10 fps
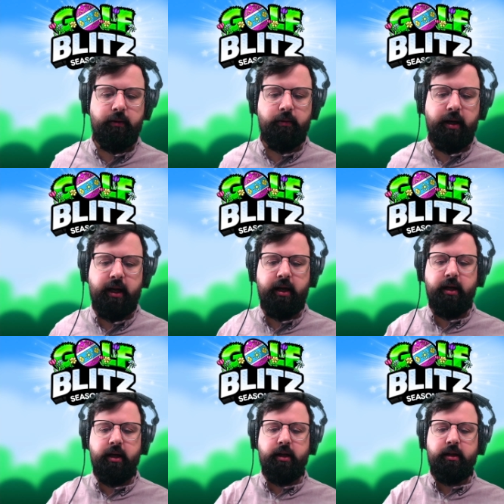Rena.
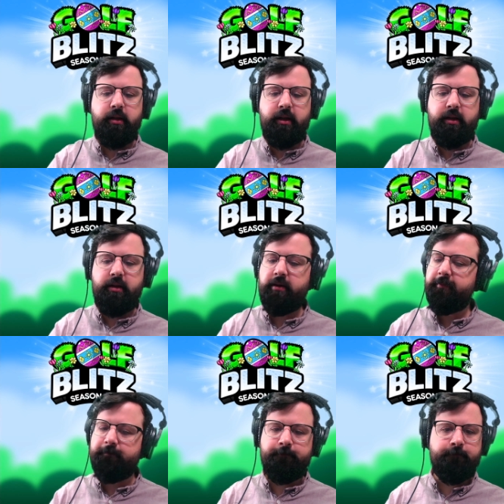Lit.
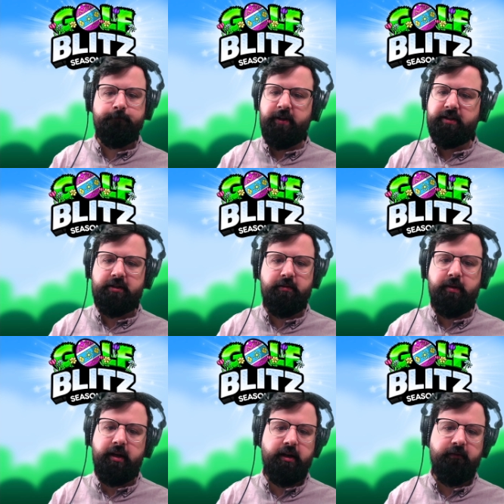Oh, mm, that's too
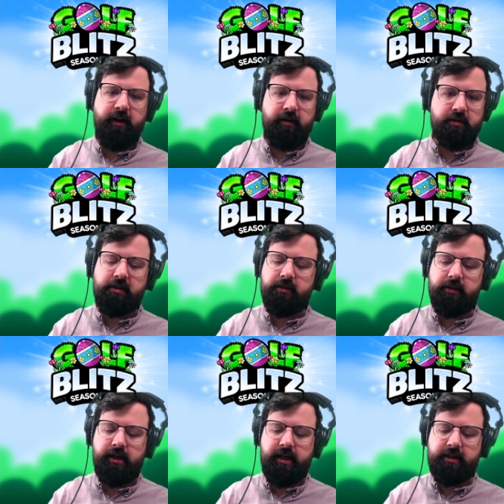many vowels.
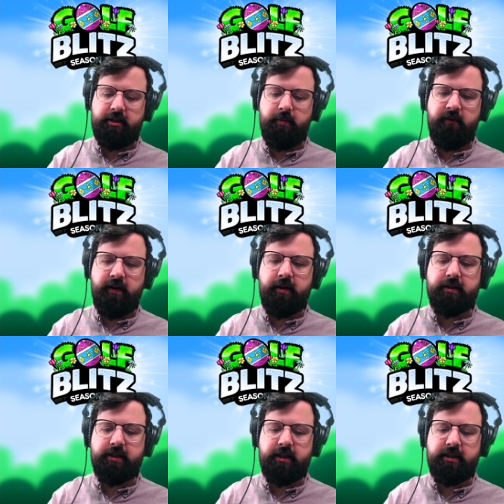That's too many
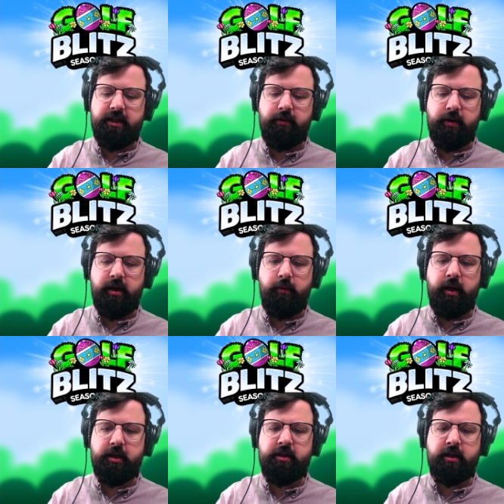vowels. I'll just say Arena.
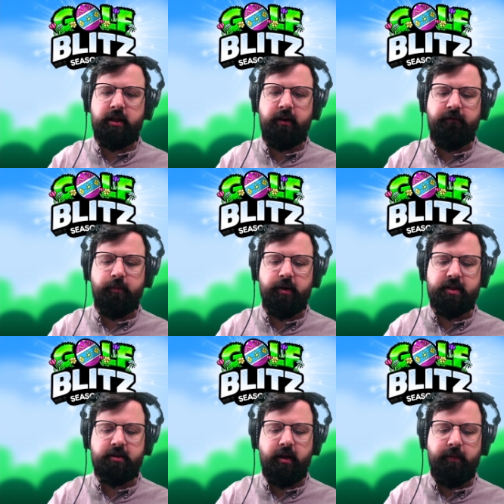Arena just took the lead from
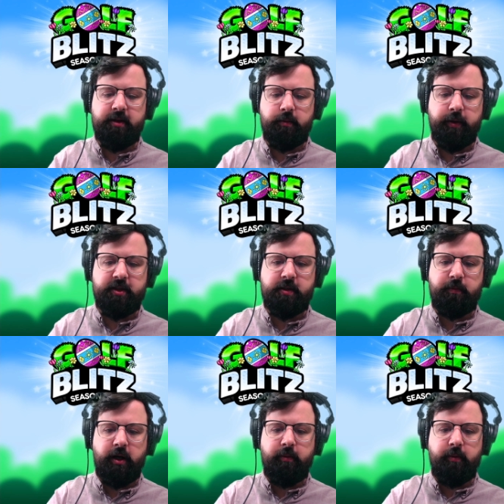Risk. That means Risk's
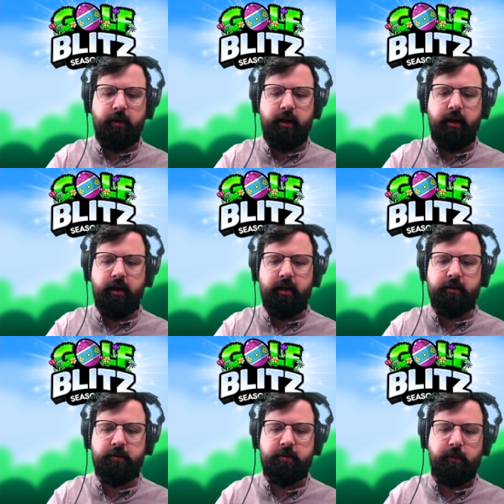probably... Uh,
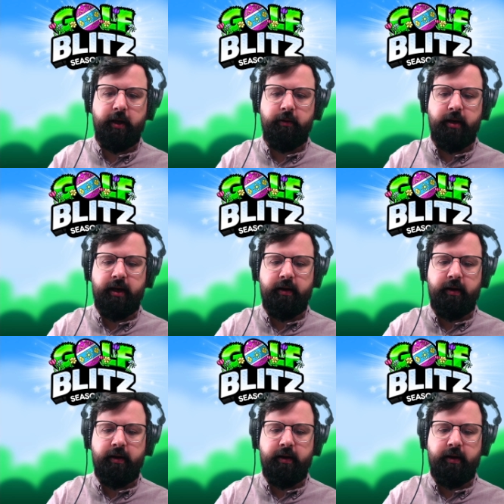is Risk playing right